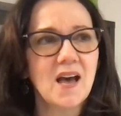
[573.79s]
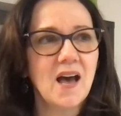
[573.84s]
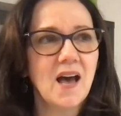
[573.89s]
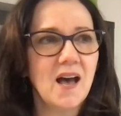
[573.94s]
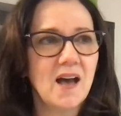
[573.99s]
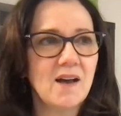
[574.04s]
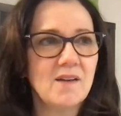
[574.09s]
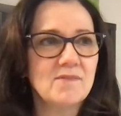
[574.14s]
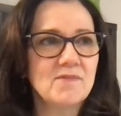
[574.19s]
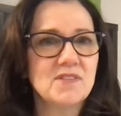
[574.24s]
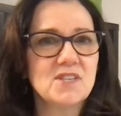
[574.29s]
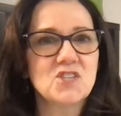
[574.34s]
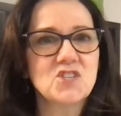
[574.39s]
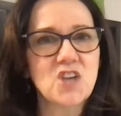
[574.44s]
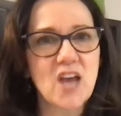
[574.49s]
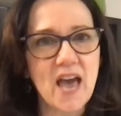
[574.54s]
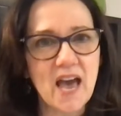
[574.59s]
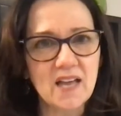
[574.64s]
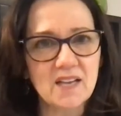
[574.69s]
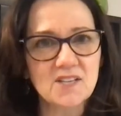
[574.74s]
of the
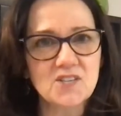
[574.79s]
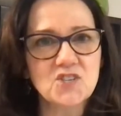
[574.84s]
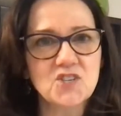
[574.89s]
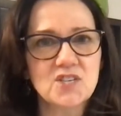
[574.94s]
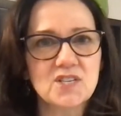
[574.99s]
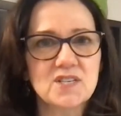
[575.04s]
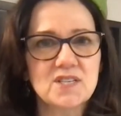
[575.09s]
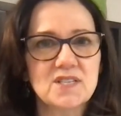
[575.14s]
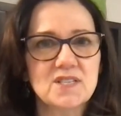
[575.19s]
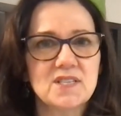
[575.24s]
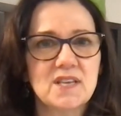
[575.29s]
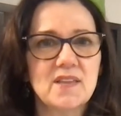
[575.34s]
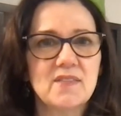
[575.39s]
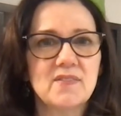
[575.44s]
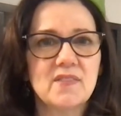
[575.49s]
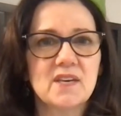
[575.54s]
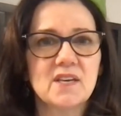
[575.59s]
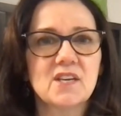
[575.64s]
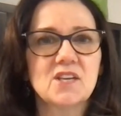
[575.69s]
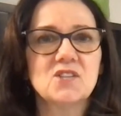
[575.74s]
challenges and
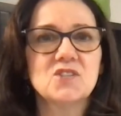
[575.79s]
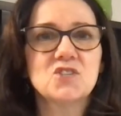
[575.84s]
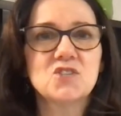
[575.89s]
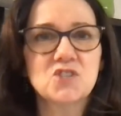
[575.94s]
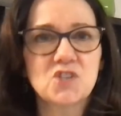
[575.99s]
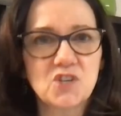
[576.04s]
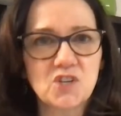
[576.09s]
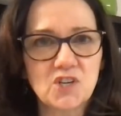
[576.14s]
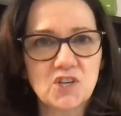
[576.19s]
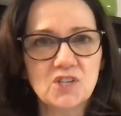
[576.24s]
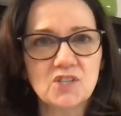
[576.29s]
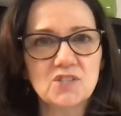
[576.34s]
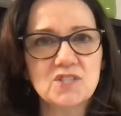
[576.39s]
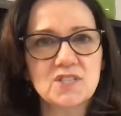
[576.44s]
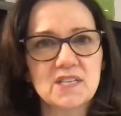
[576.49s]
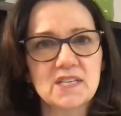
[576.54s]
the concerns